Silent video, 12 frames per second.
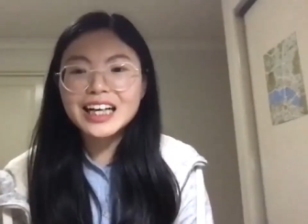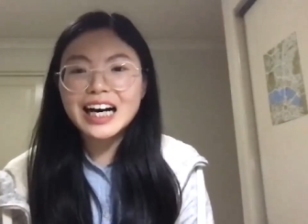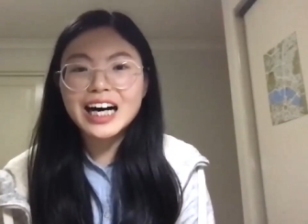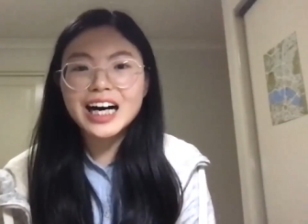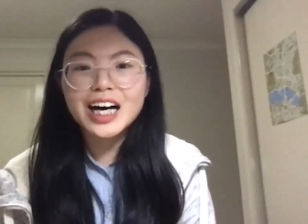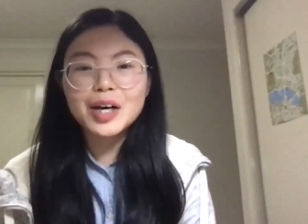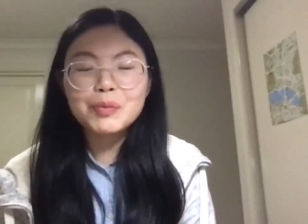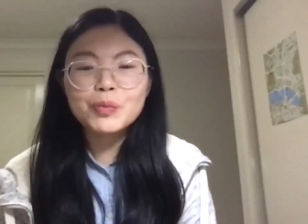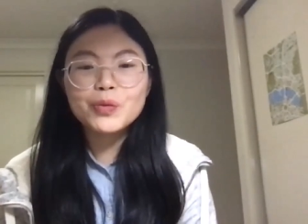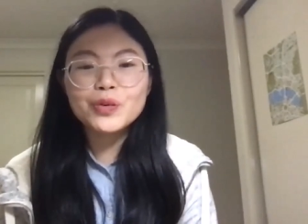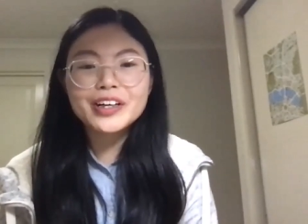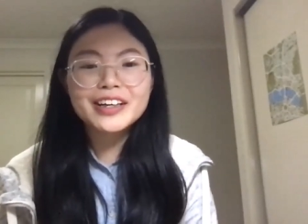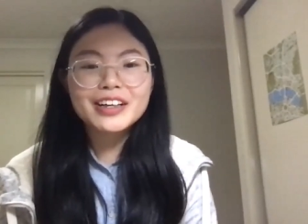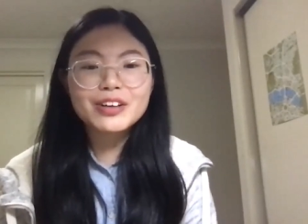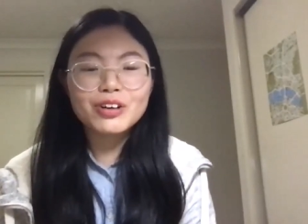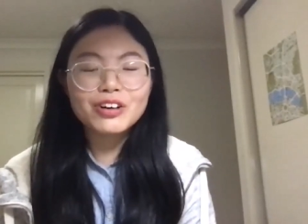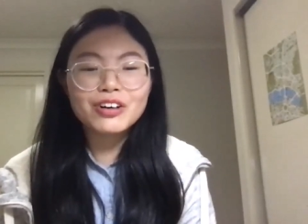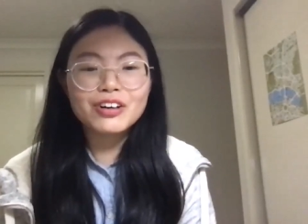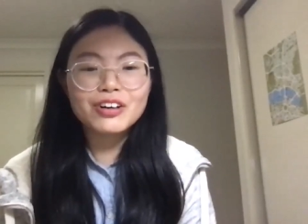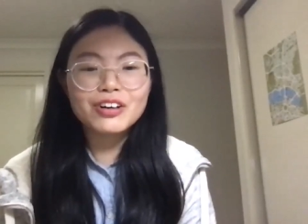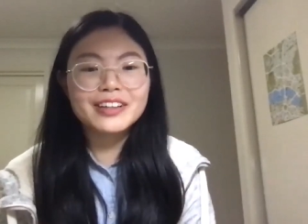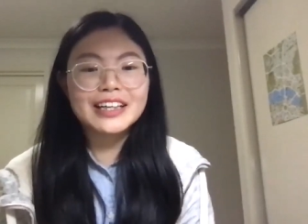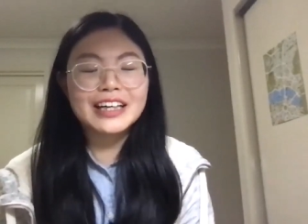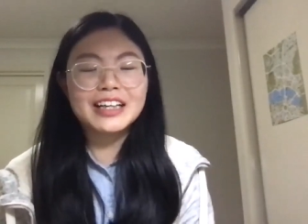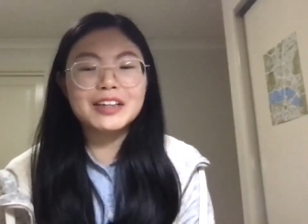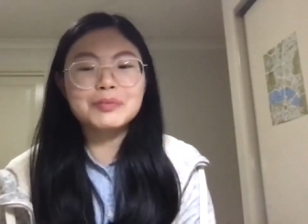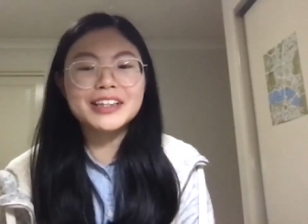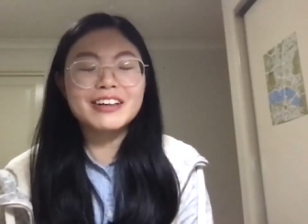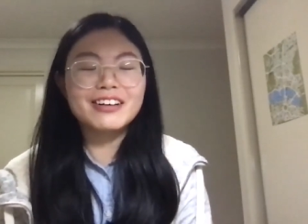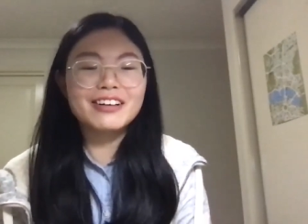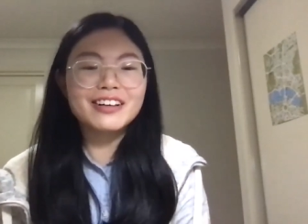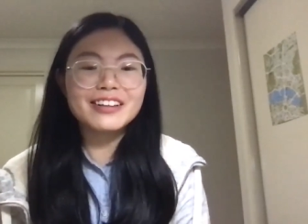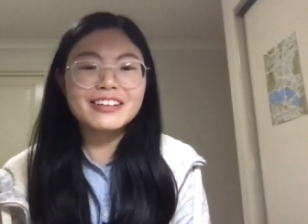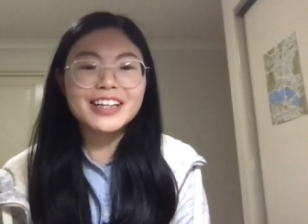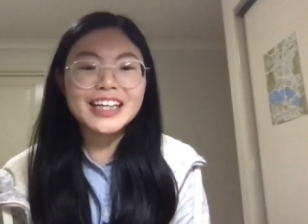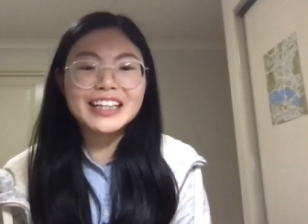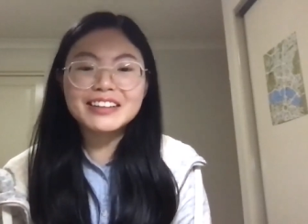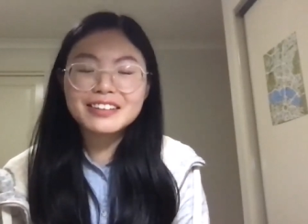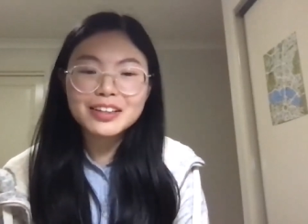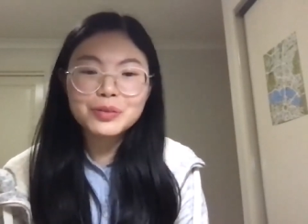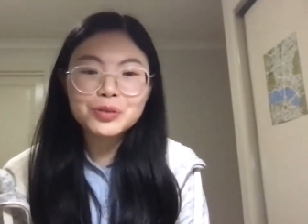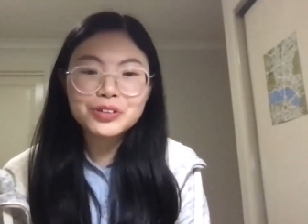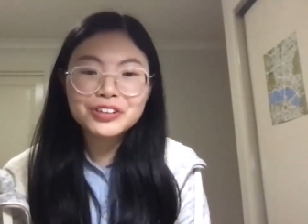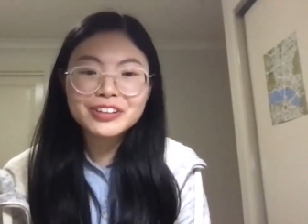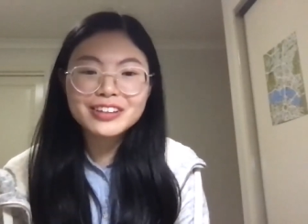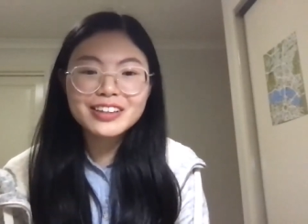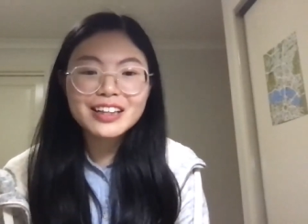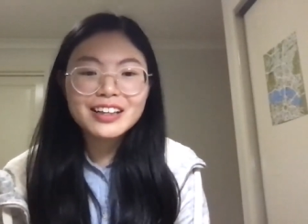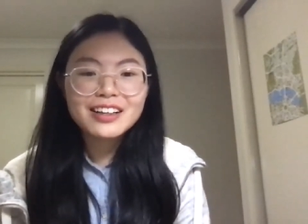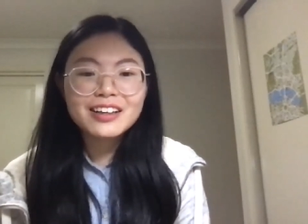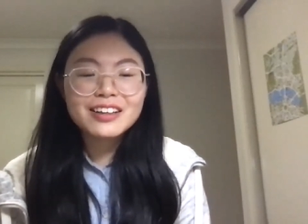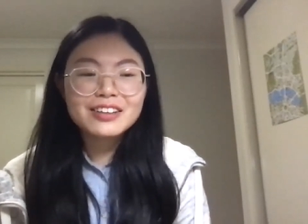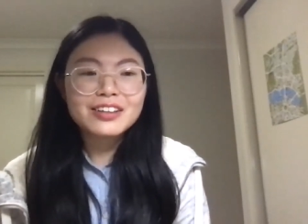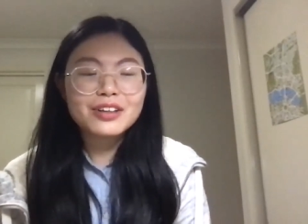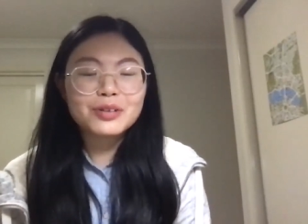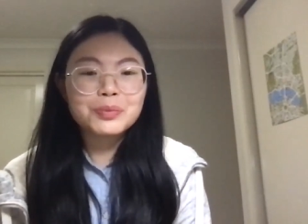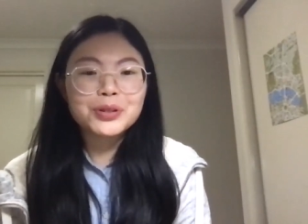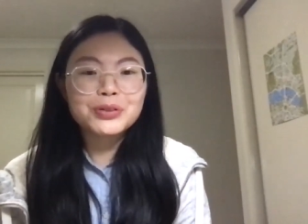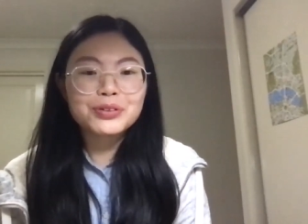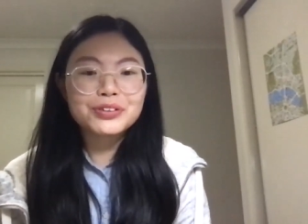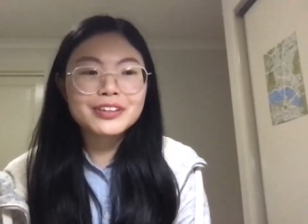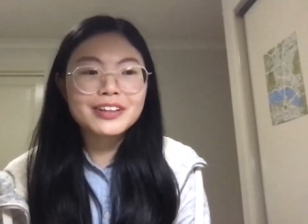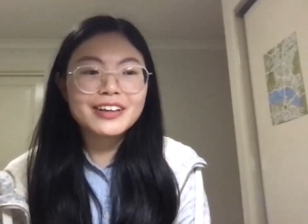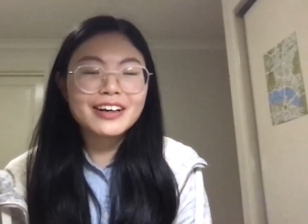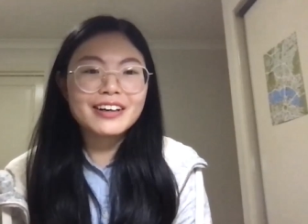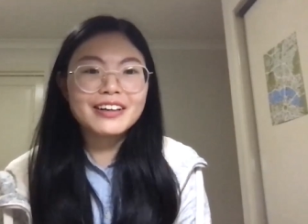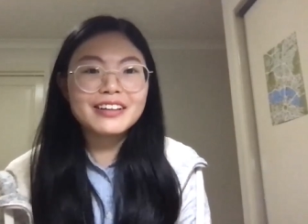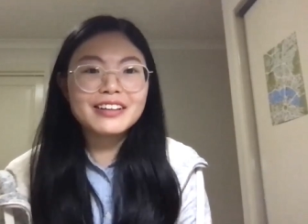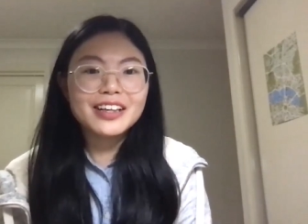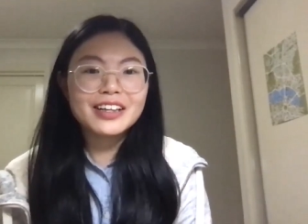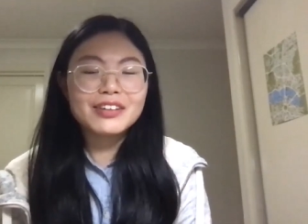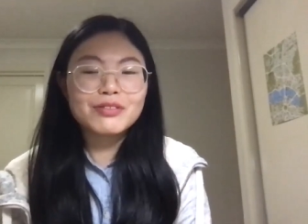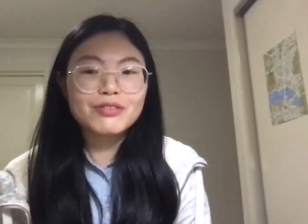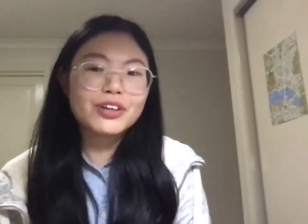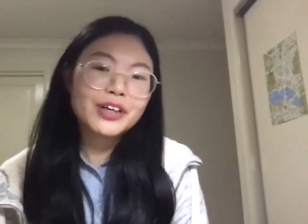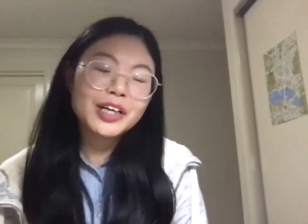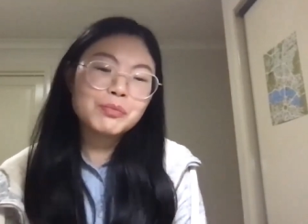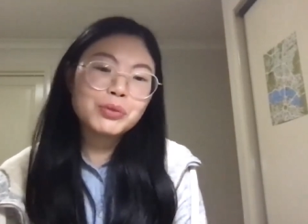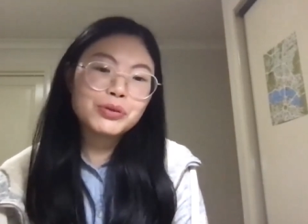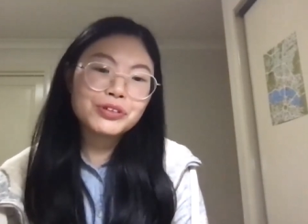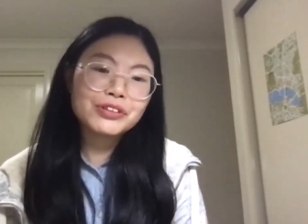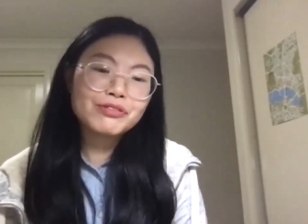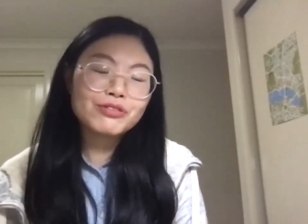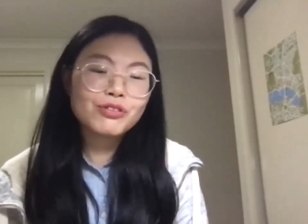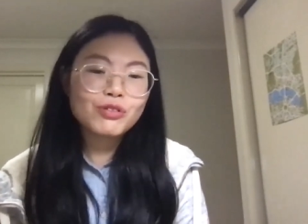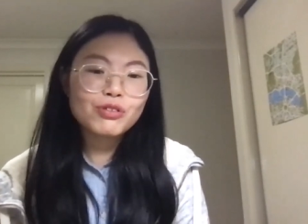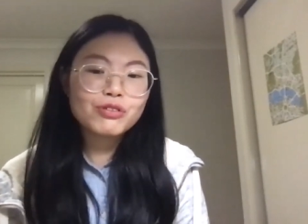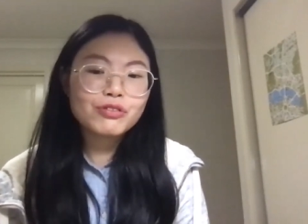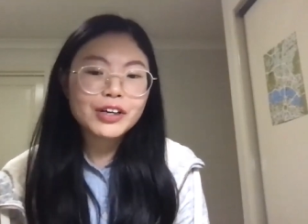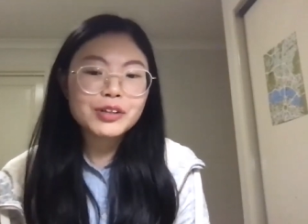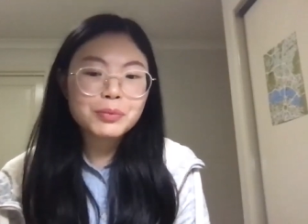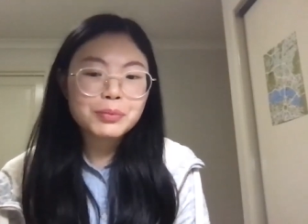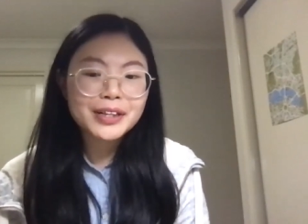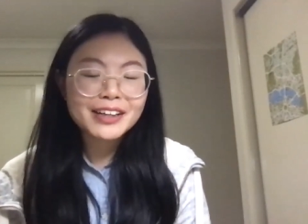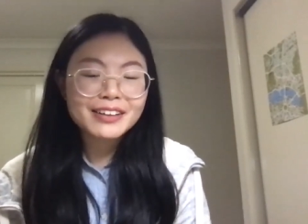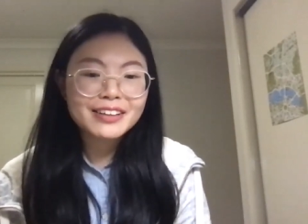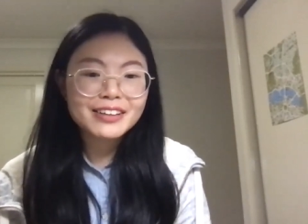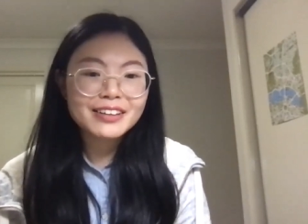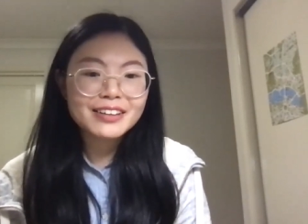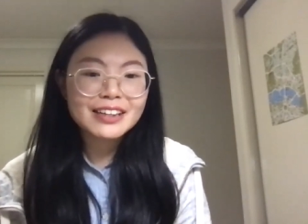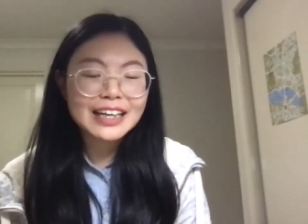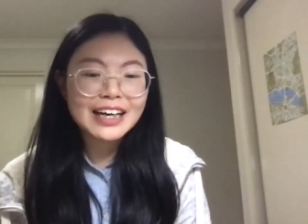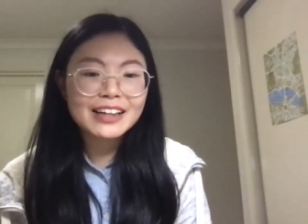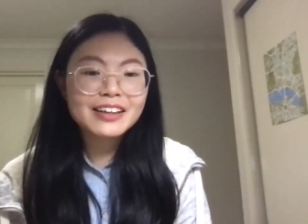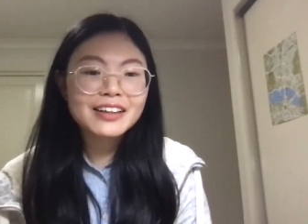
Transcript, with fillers: I'm working on the element iron in the seawater. So, because like iron is very important for phytoplankton, that